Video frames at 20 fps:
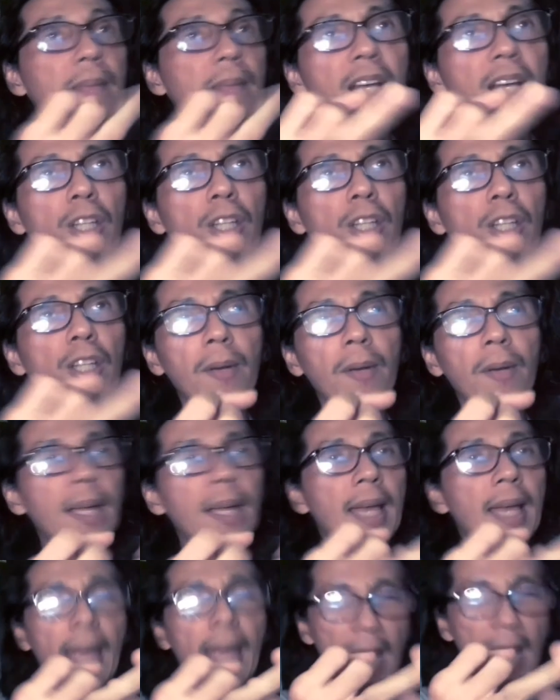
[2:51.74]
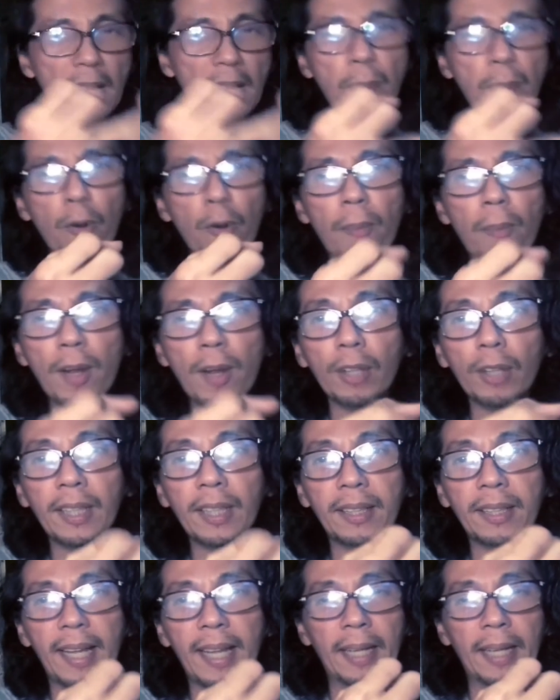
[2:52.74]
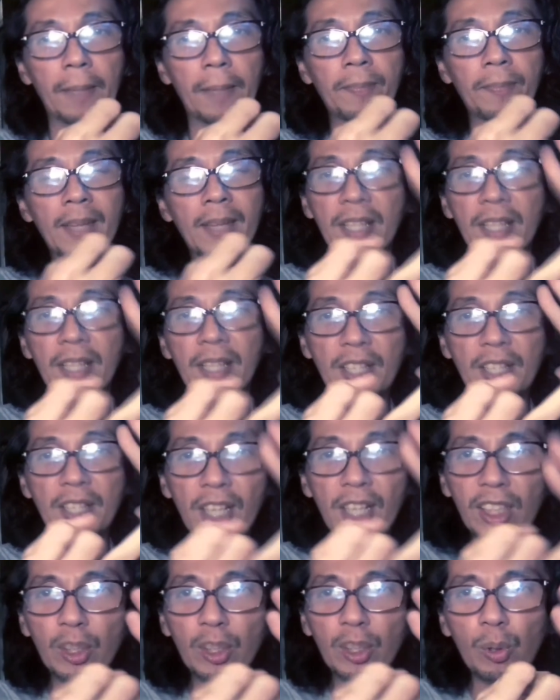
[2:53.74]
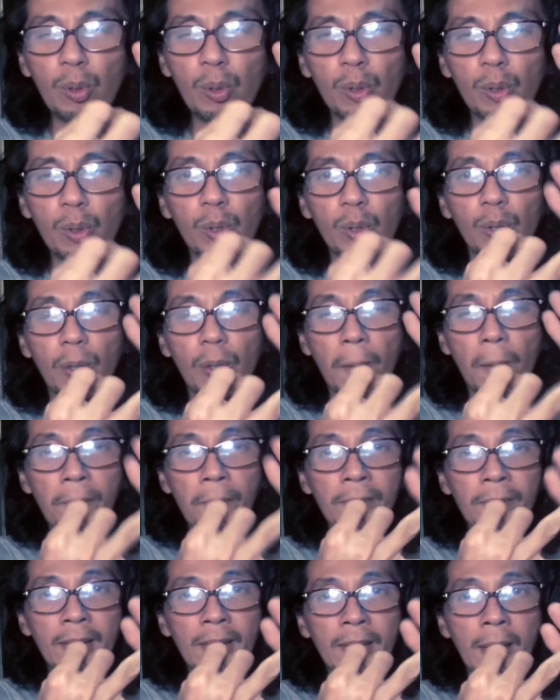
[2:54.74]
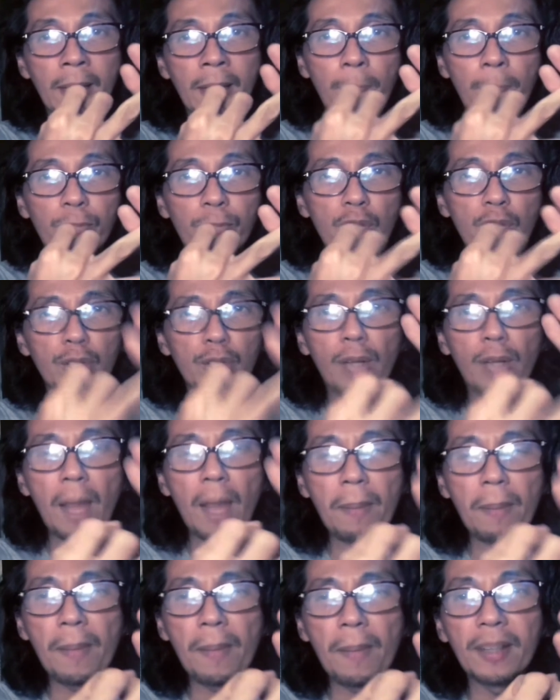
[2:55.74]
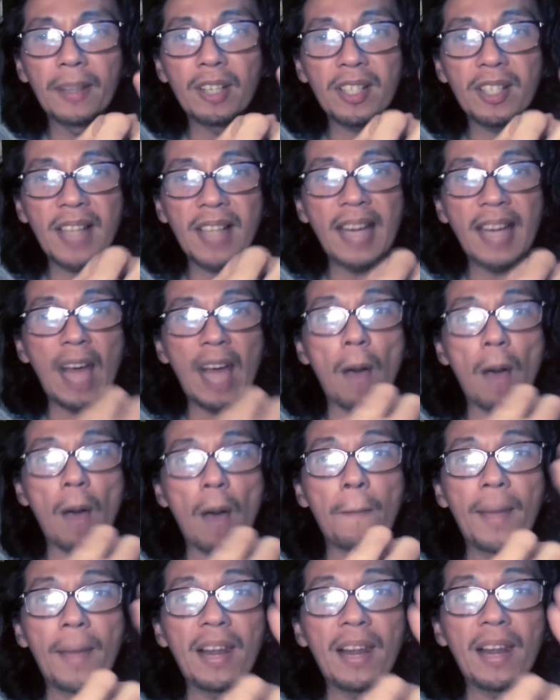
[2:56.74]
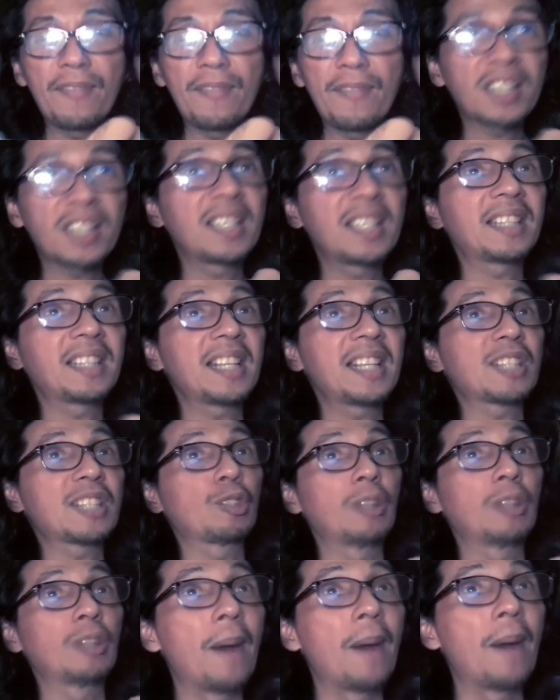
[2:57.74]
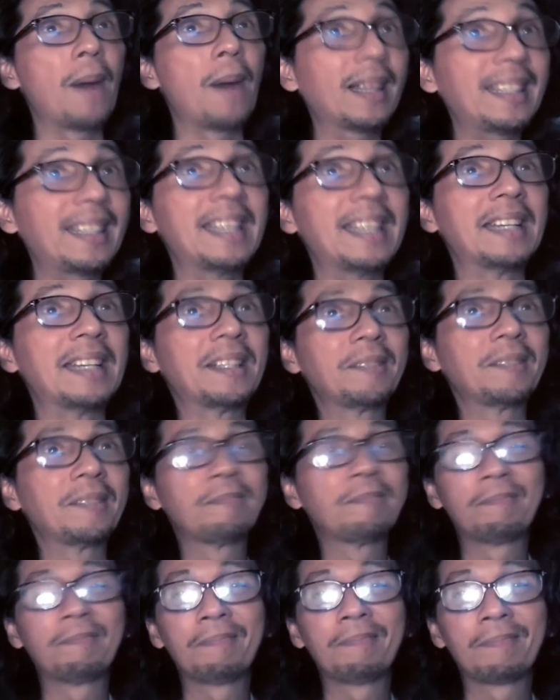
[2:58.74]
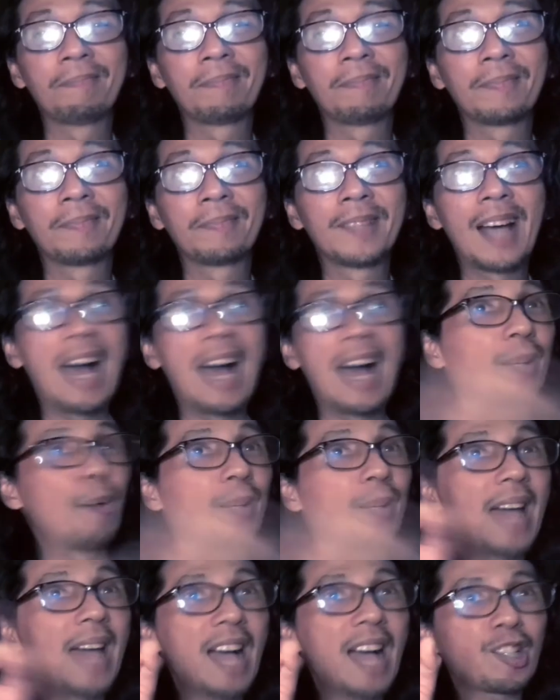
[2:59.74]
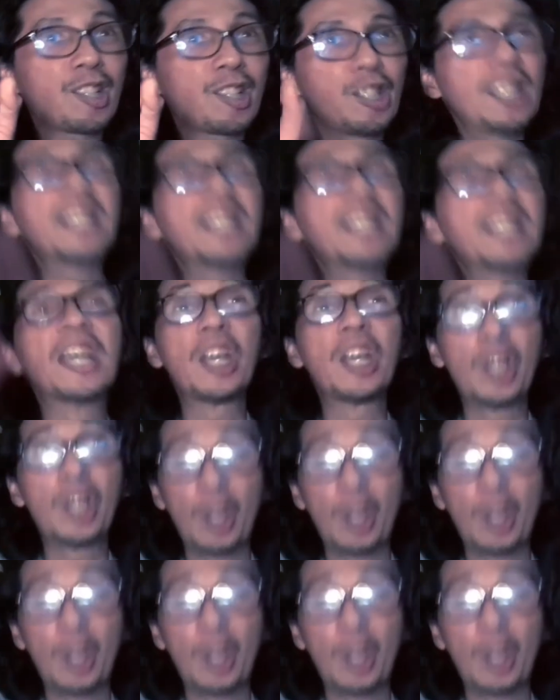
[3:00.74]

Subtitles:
any probiotic drink, just to help him understand how beneficial it is to the body. I would actually